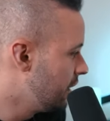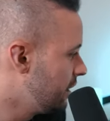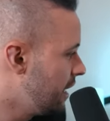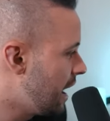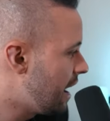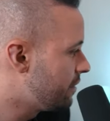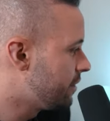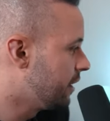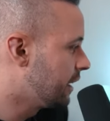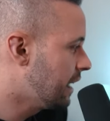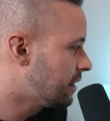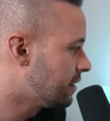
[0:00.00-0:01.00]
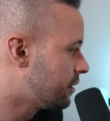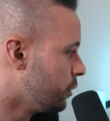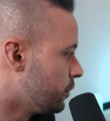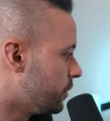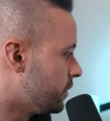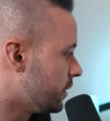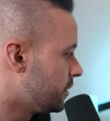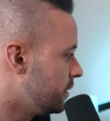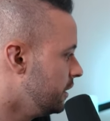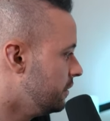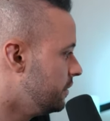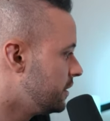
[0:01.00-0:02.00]
here, they have Get the Skills to
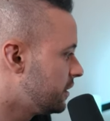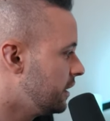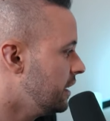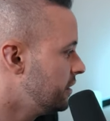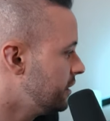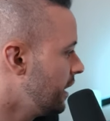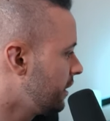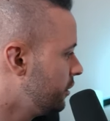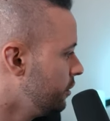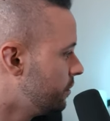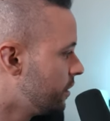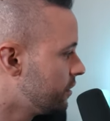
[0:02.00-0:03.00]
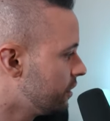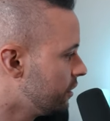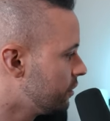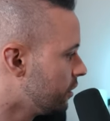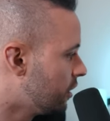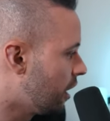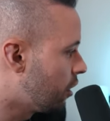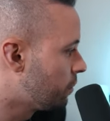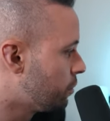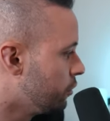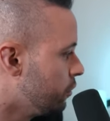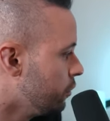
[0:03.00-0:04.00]
Succeed. Visit ACX University to learn how to
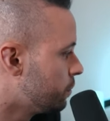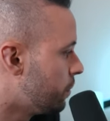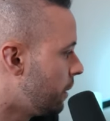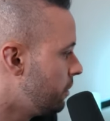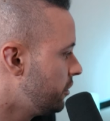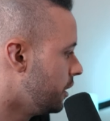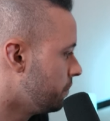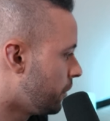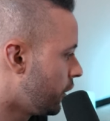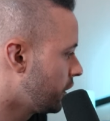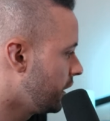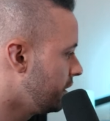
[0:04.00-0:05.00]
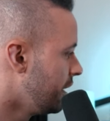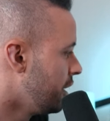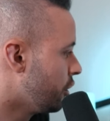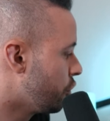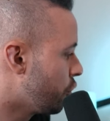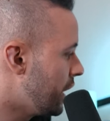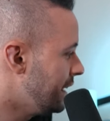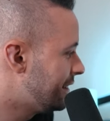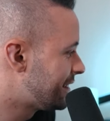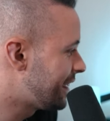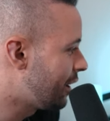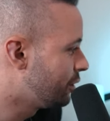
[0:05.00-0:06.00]
produce, publish, and market great
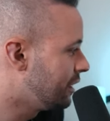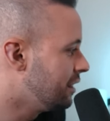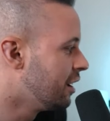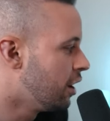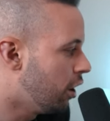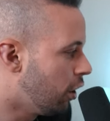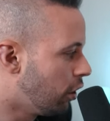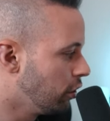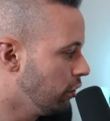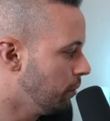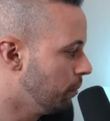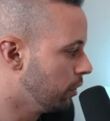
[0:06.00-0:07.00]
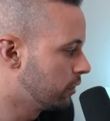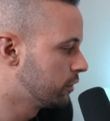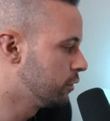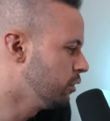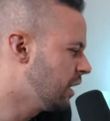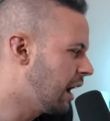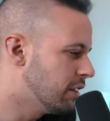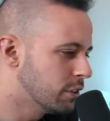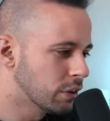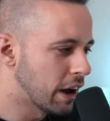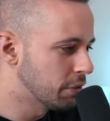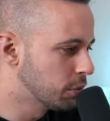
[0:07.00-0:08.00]
sounding audiobooks. So you guys
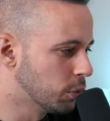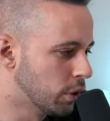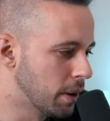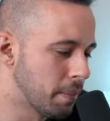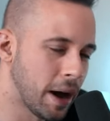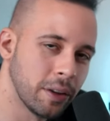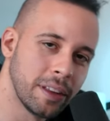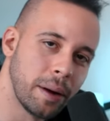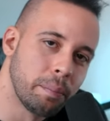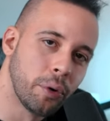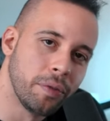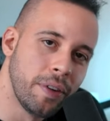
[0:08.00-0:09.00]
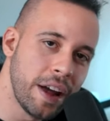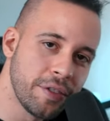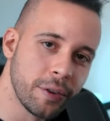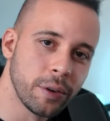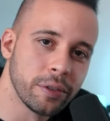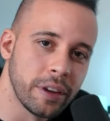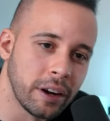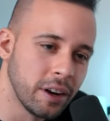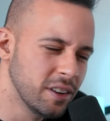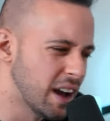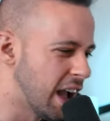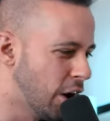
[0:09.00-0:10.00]
don't have to worry about, they're professionals. They're
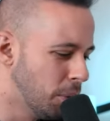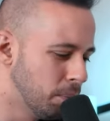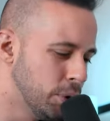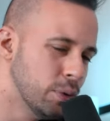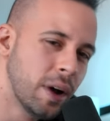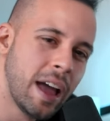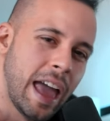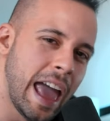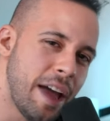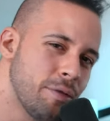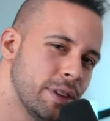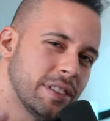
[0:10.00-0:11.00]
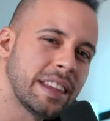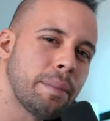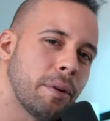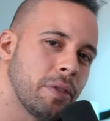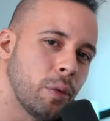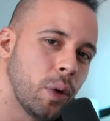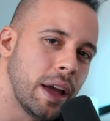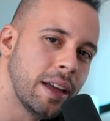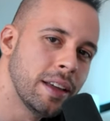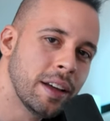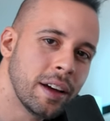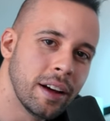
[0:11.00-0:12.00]
going to help you every step of the
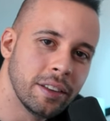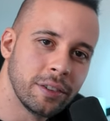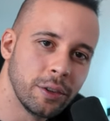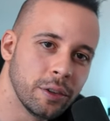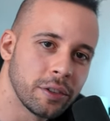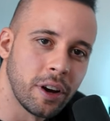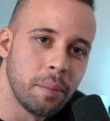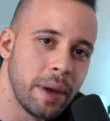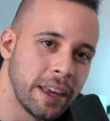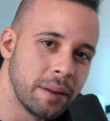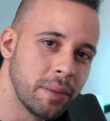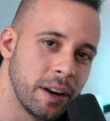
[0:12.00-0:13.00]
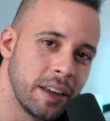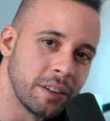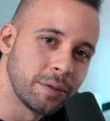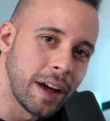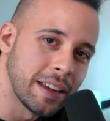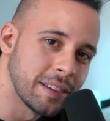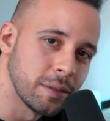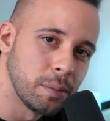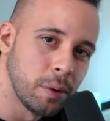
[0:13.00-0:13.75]
way until you start making money as fast as